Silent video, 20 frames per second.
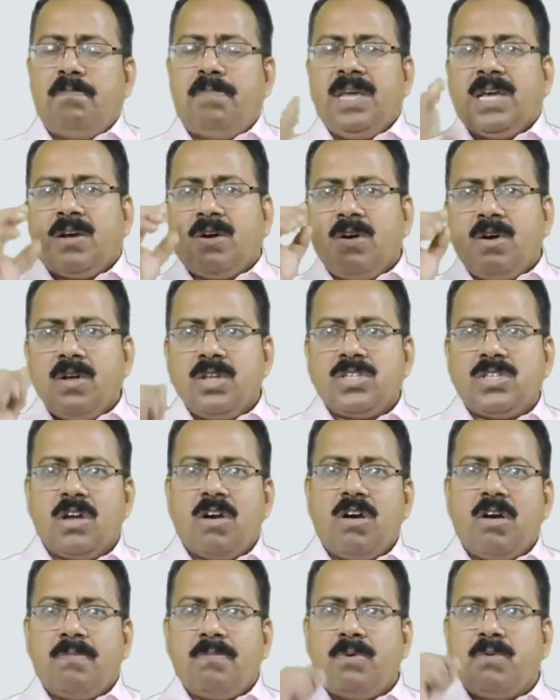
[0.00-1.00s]
because
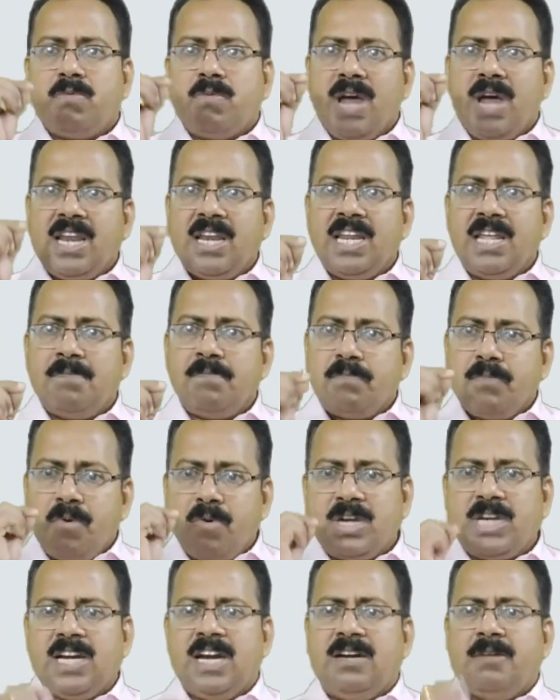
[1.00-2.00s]
of one
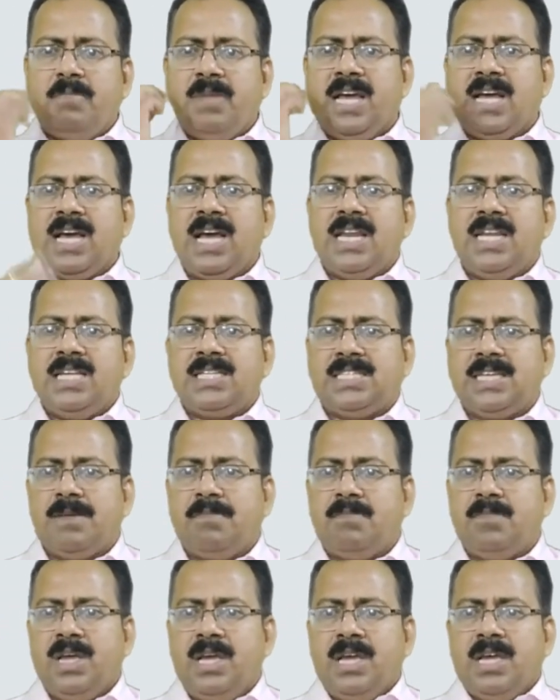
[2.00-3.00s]
important
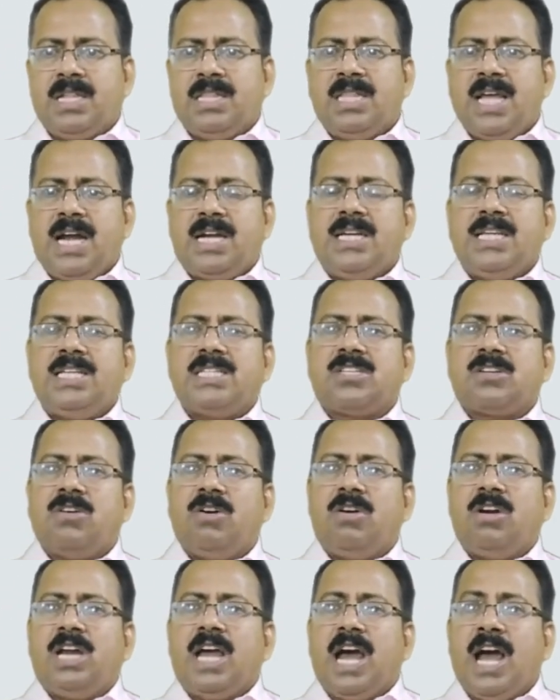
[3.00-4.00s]
mechanism that is
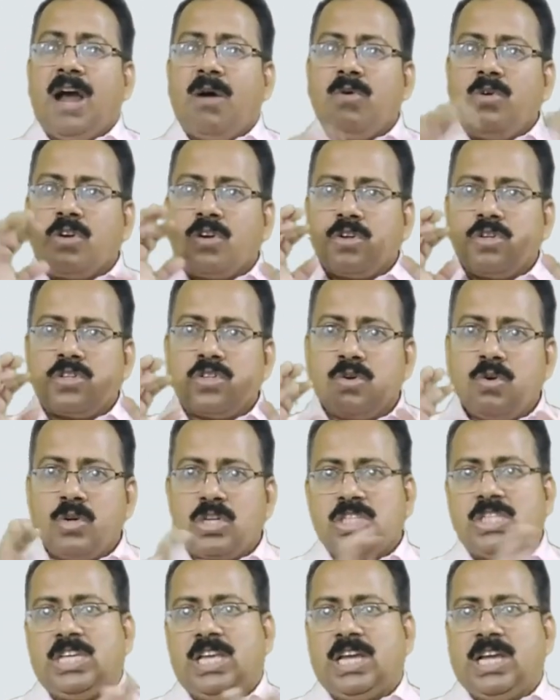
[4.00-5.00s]
called
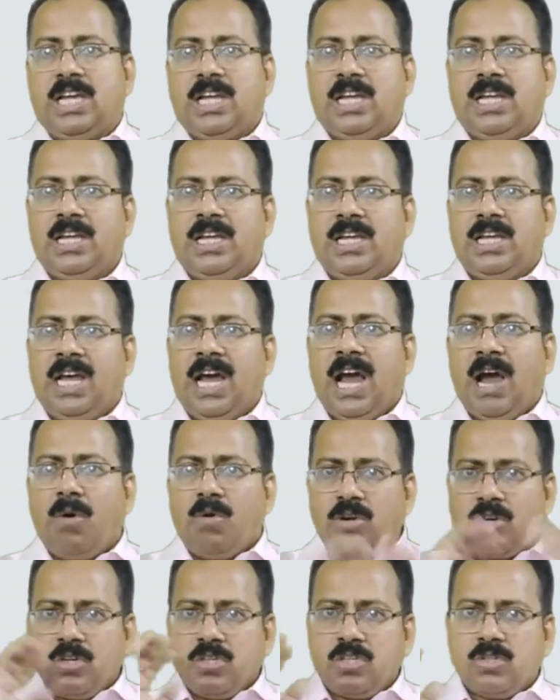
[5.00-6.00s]
outsourcing.
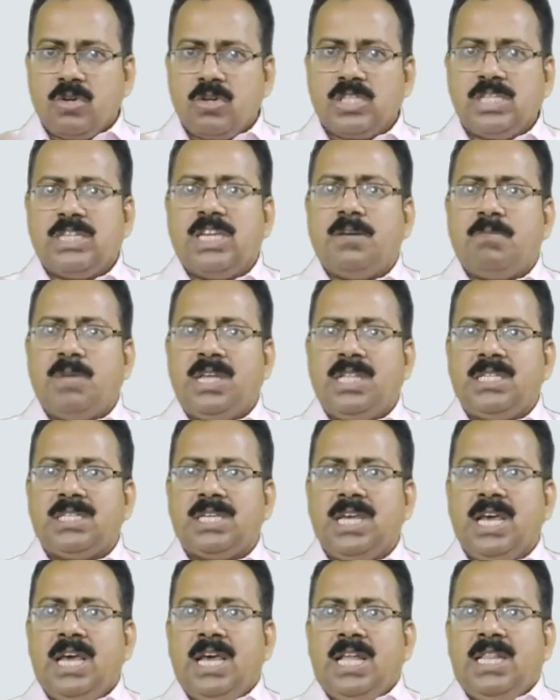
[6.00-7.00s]
Outsourcing
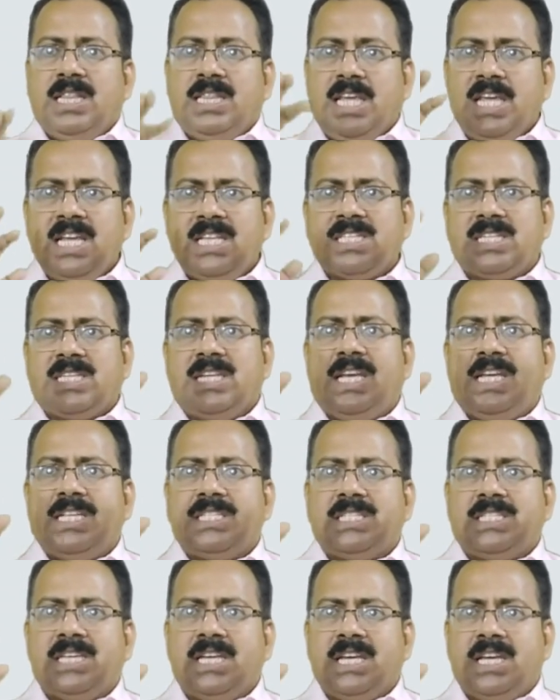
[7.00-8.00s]
means these
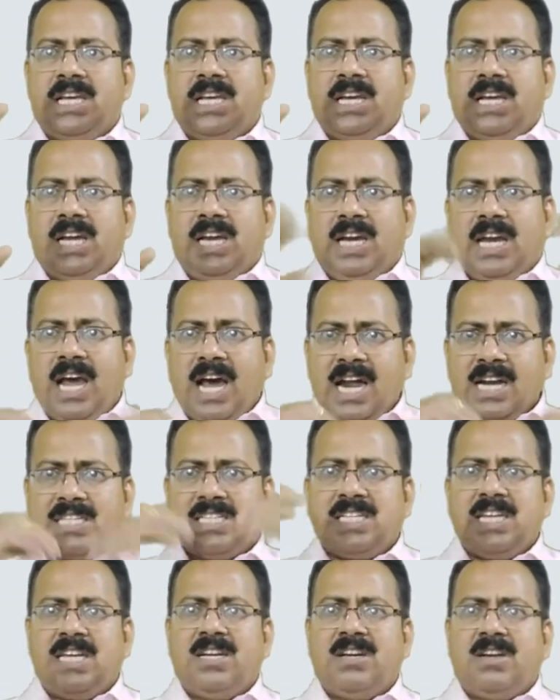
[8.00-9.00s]
days
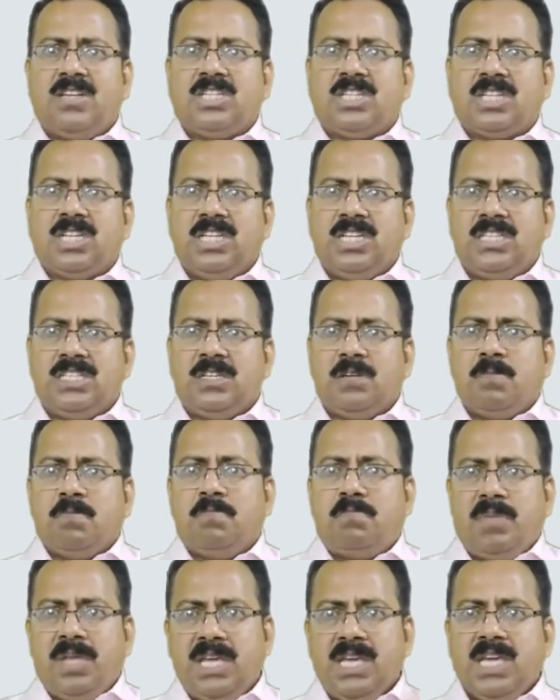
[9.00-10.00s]
large industries,
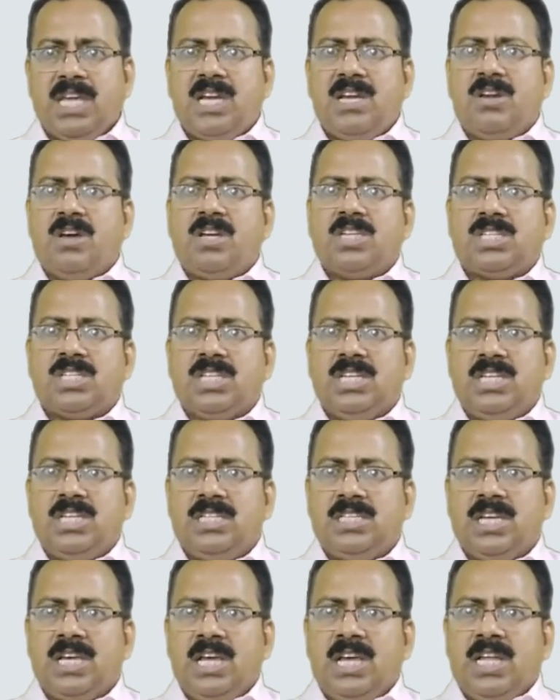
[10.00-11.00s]
big
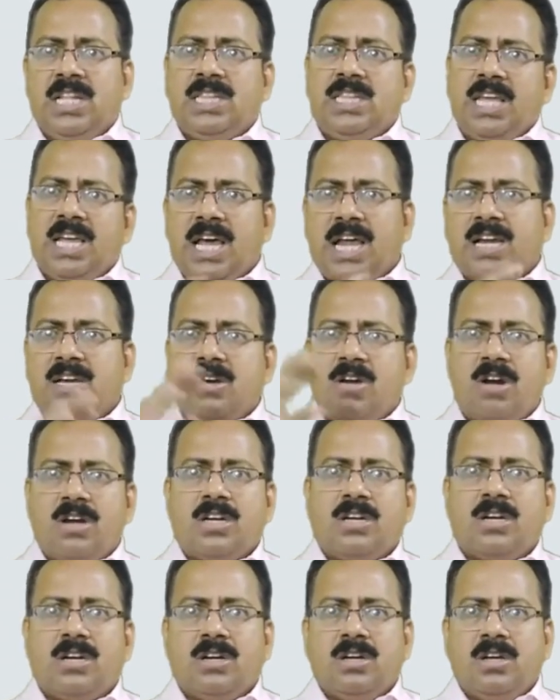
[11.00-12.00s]
industries, they are
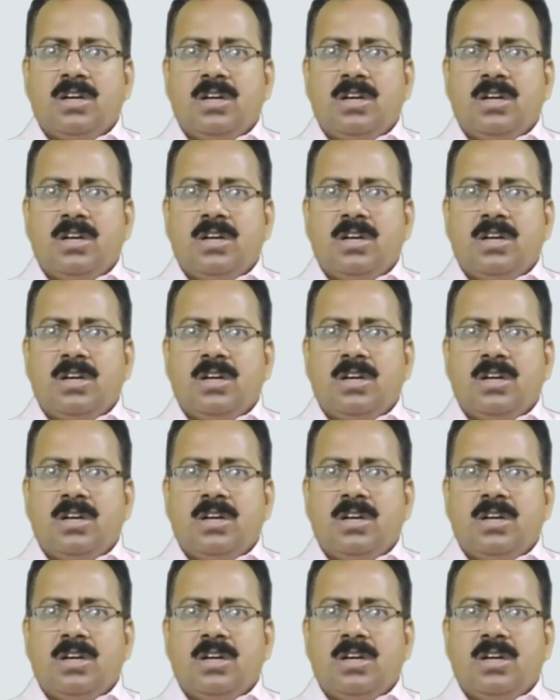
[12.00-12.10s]
not